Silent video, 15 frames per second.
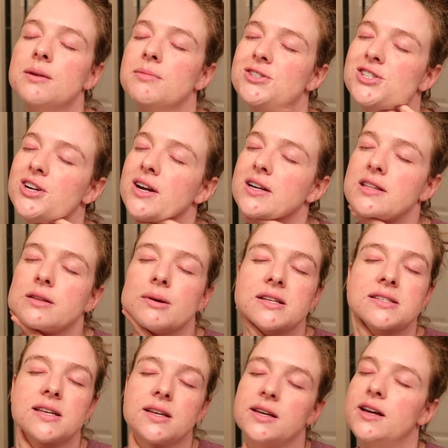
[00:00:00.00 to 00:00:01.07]
time I share anything about
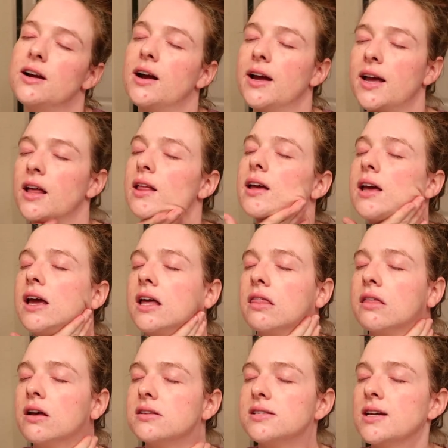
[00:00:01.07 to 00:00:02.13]
skincare, I get like
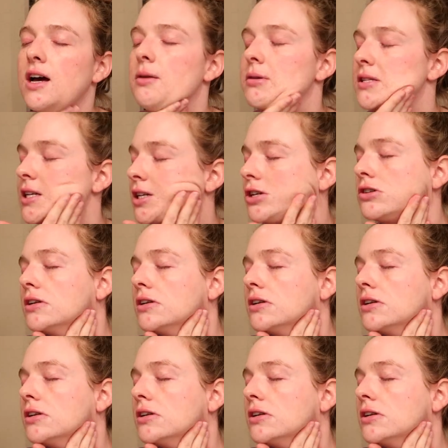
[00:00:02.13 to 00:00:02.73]
8,000 comments like,